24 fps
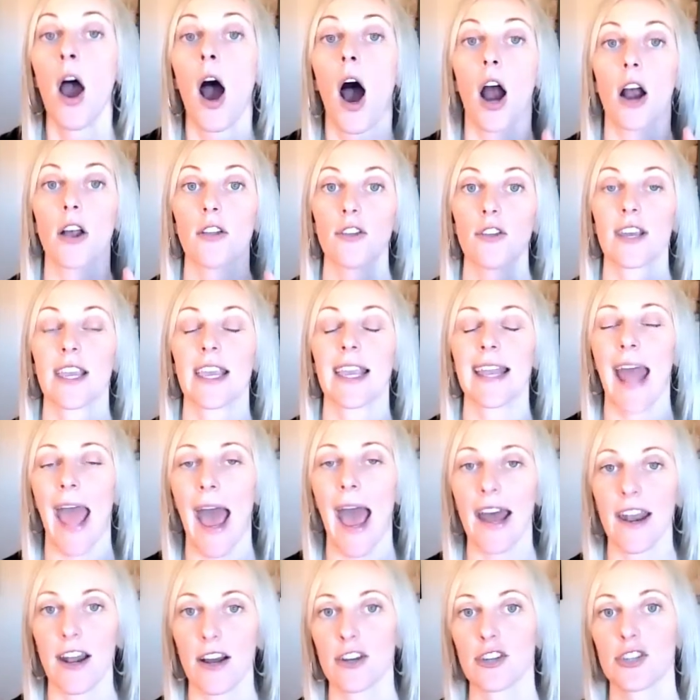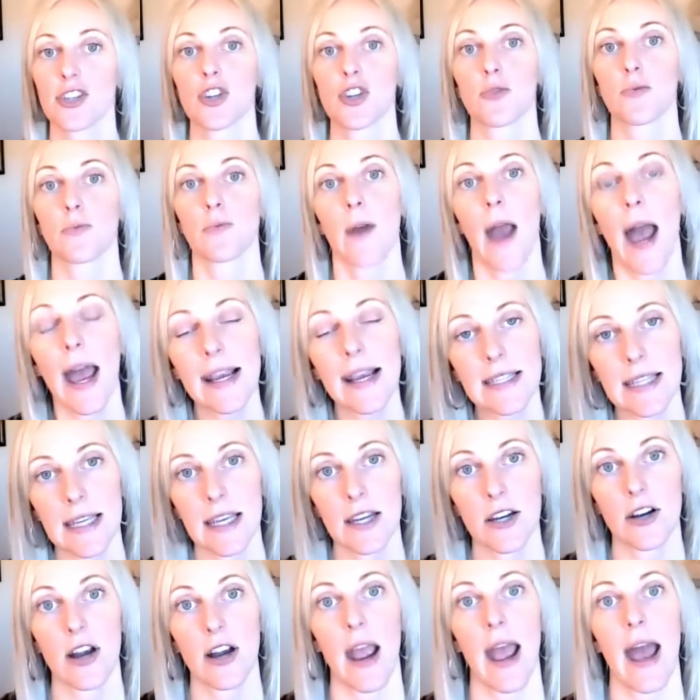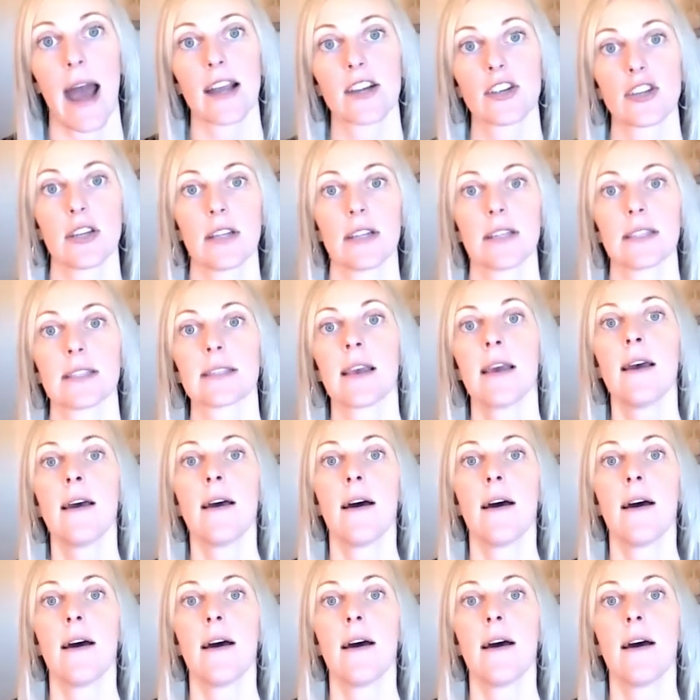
are looking at our direct interactions